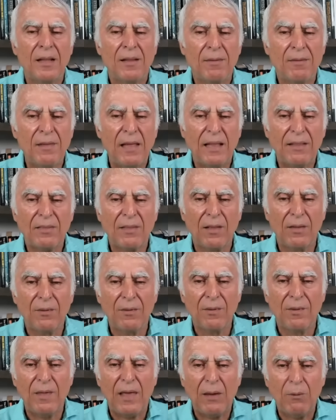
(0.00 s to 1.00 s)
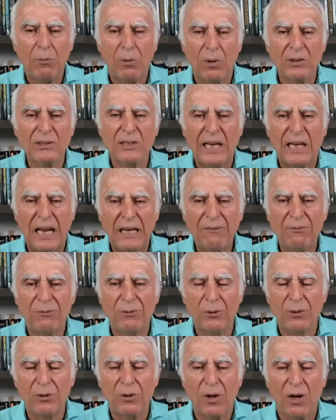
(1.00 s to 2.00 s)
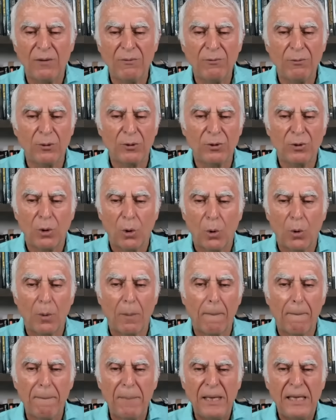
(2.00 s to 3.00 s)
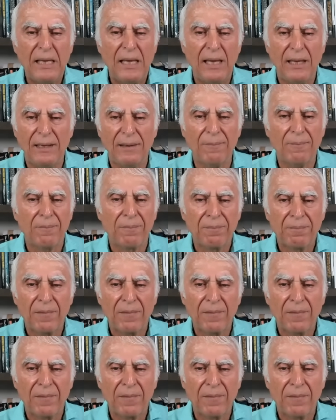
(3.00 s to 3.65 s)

that there was an eight foot, nine foot tall being